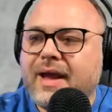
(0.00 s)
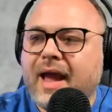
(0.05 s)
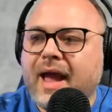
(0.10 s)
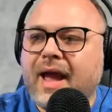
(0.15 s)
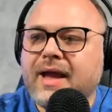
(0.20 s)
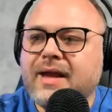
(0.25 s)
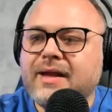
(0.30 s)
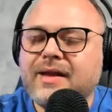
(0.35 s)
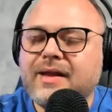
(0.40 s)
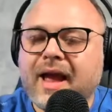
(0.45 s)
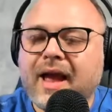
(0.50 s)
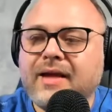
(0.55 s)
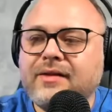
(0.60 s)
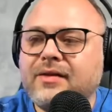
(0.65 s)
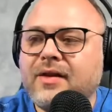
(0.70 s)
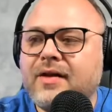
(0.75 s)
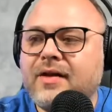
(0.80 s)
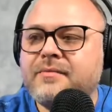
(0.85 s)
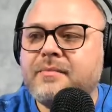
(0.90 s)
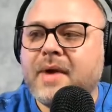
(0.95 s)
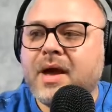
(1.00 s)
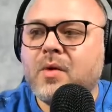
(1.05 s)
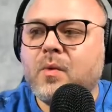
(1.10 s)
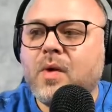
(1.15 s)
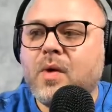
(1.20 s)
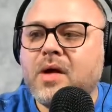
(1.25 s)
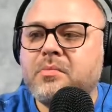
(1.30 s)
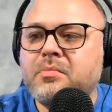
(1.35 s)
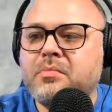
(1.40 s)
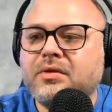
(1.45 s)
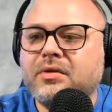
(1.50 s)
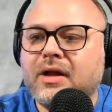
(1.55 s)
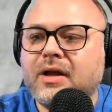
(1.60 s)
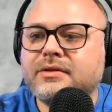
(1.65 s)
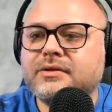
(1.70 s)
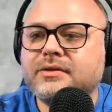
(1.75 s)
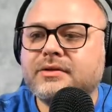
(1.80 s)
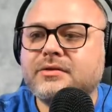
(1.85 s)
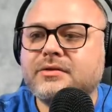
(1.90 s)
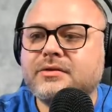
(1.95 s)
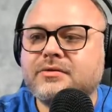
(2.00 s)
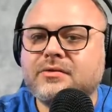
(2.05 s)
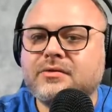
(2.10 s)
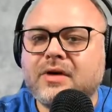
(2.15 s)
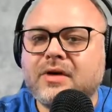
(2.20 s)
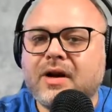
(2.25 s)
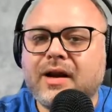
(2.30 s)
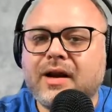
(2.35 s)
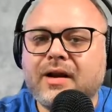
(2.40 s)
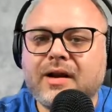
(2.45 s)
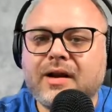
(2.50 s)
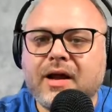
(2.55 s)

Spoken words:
I love my OnePlus, right?